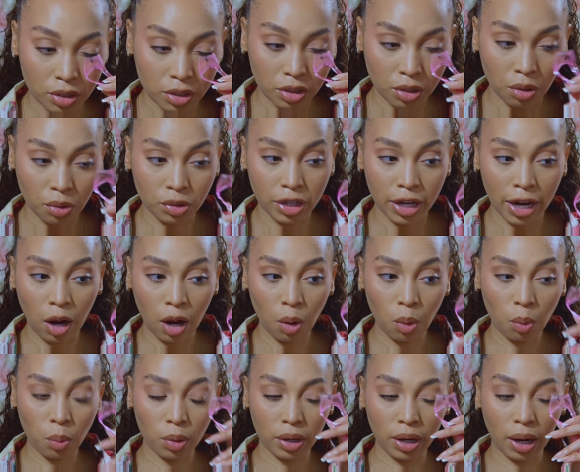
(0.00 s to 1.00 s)
So now
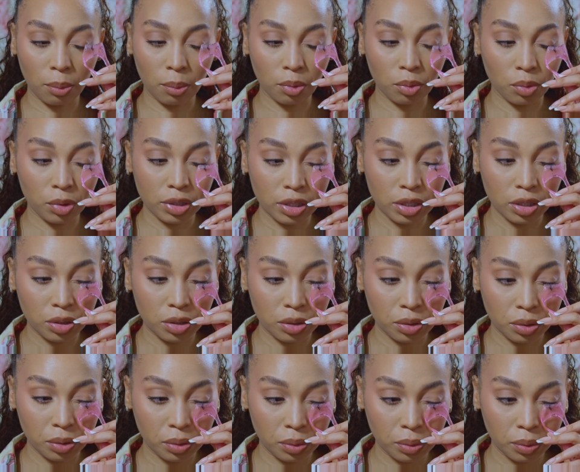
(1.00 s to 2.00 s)
what I'm going to
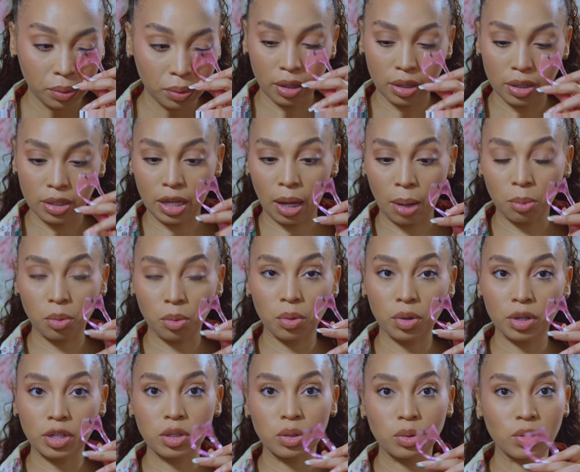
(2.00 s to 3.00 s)
do is I'm
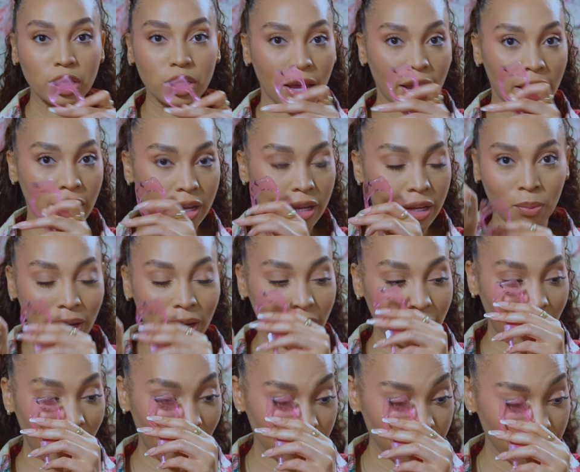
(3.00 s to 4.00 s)
going to take my
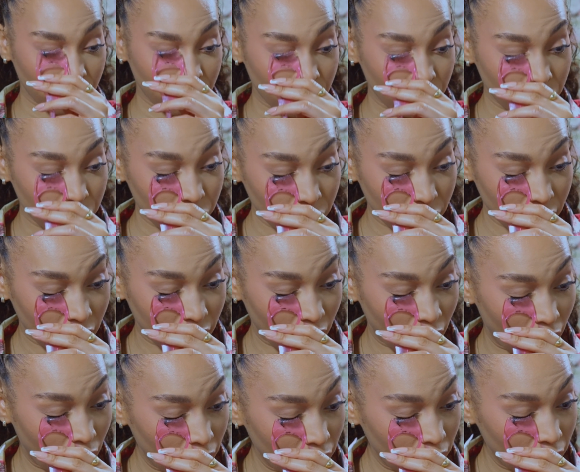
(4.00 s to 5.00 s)
lash glue and
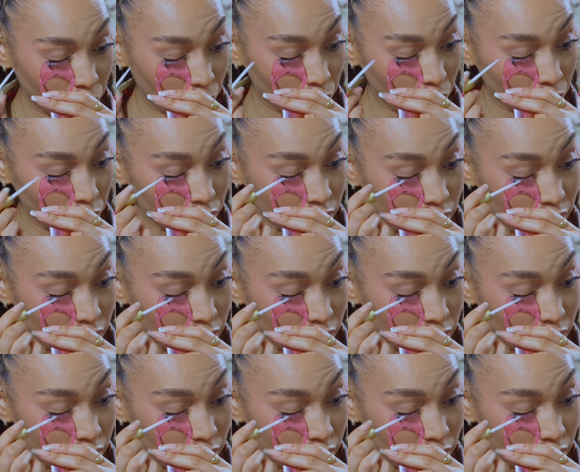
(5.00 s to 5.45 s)
I am going